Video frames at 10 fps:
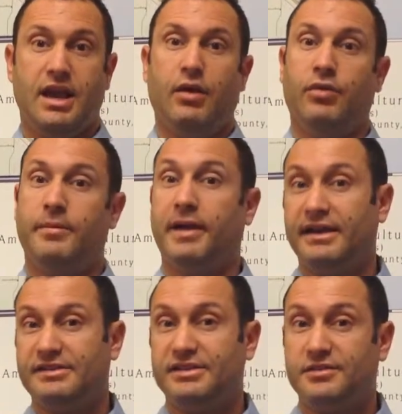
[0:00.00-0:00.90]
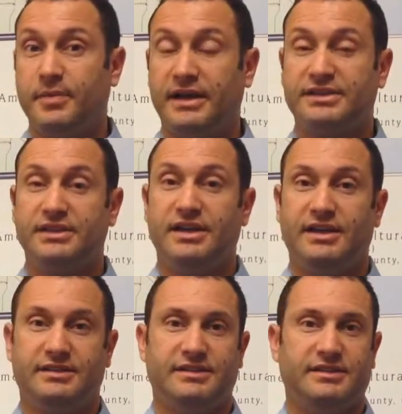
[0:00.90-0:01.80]
And what a pest inspection
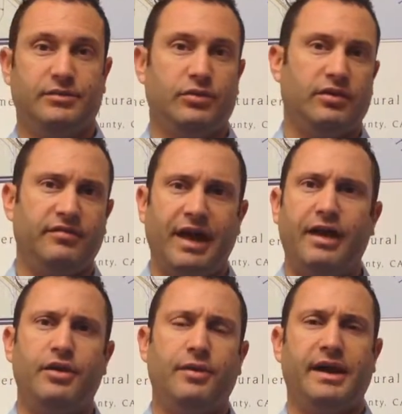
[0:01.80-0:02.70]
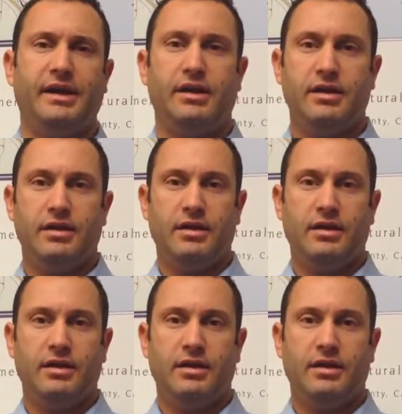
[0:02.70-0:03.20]
does is it will evaluate